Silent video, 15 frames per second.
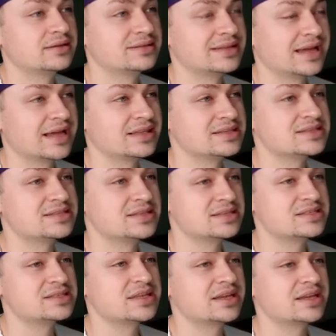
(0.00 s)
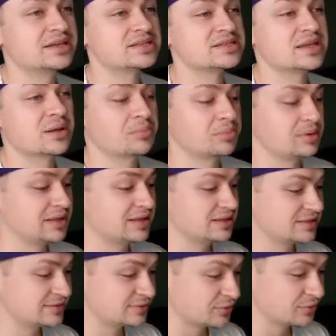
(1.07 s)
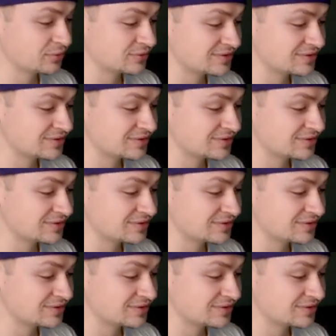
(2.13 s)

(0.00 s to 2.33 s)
Yeah, this thing is completely total.